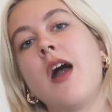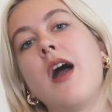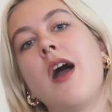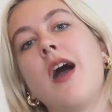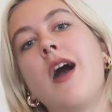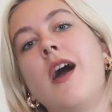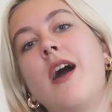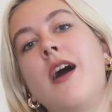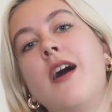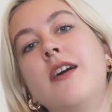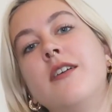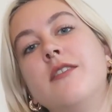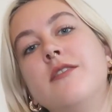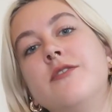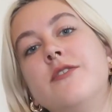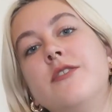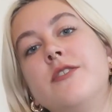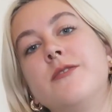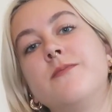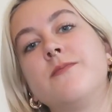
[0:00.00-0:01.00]

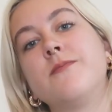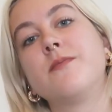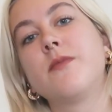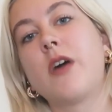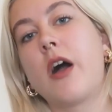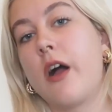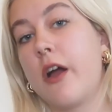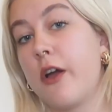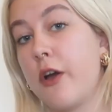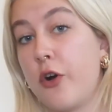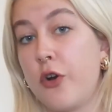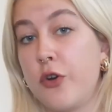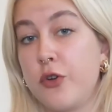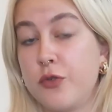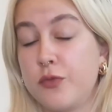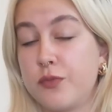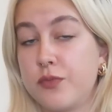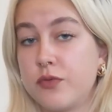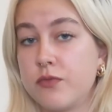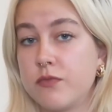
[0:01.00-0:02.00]
and I hope